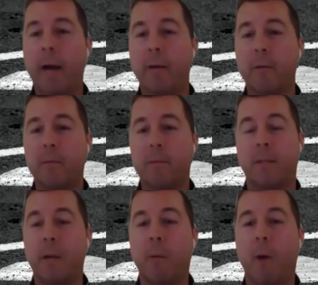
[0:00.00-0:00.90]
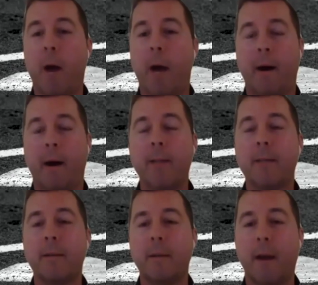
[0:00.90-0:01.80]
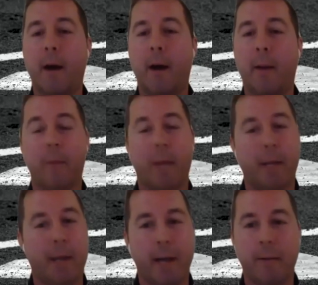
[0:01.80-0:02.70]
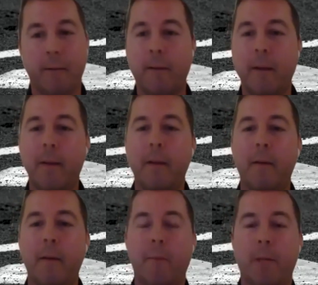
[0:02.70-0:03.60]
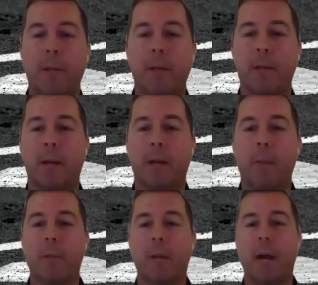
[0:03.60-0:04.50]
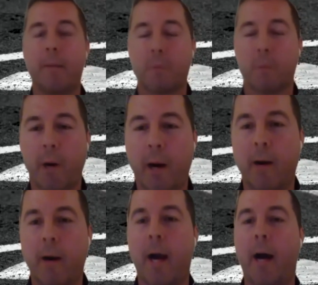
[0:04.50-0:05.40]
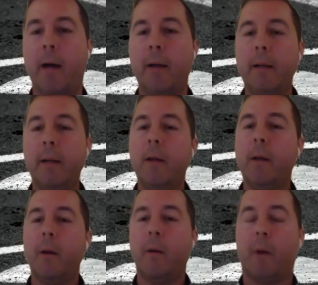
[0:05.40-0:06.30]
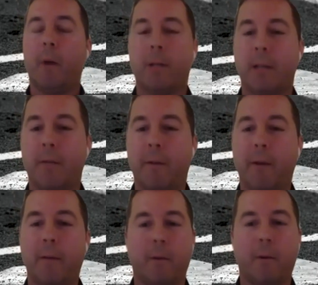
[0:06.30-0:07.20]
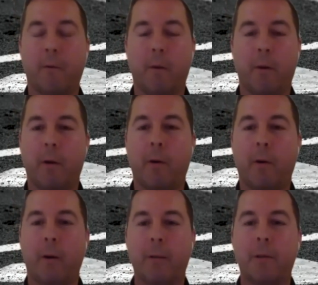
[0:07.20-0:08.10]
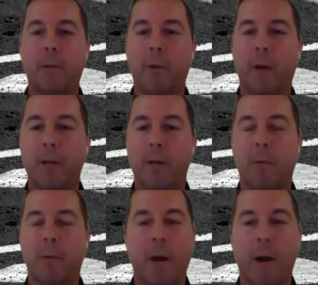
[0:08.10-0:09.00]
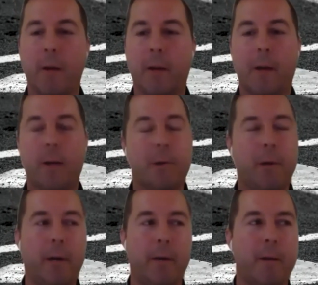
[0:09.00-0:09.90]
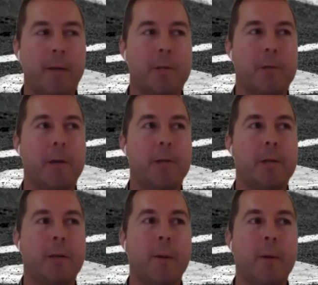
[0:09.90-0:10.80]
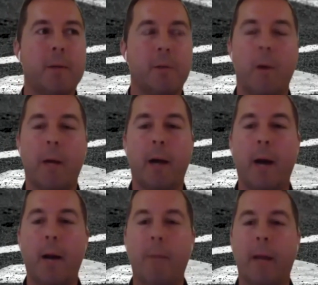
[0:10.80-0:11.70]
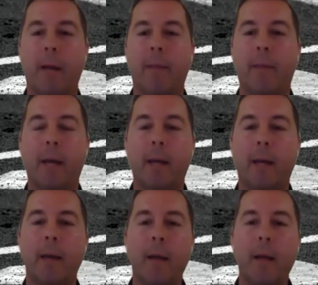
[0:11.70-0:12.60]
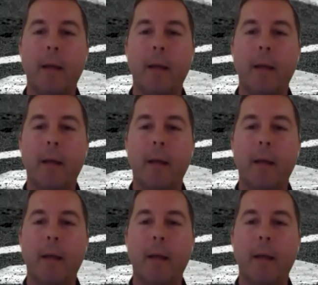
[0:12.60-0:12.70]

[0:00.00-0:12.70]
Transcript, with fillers: i don't see why not um, again mentioned this a couple times where uh, where it's different according to uh, to where you are in the country and registration numbers and whatnot. But I think,